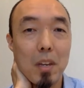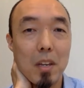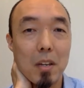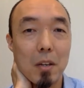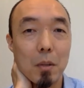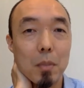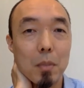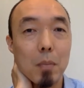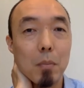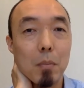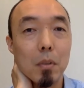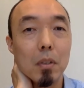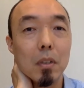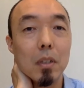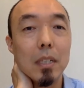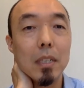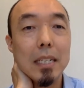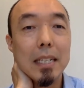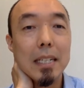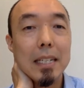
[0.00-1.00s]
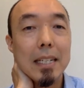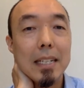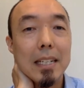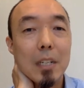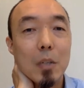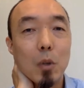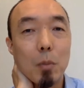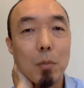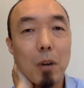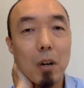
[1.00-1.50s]
other people
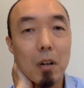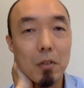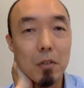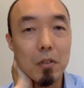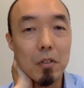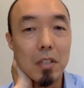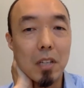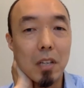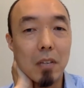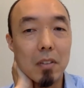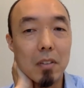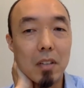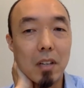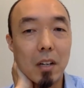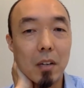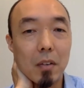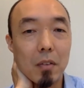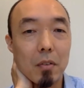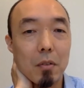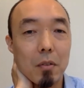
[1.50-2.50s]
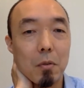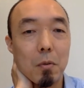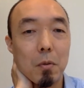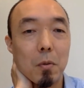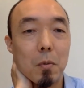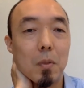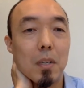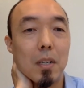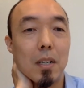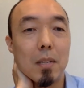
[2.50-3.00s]
who are part of UC Davis Health
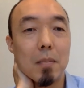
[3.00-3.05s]
who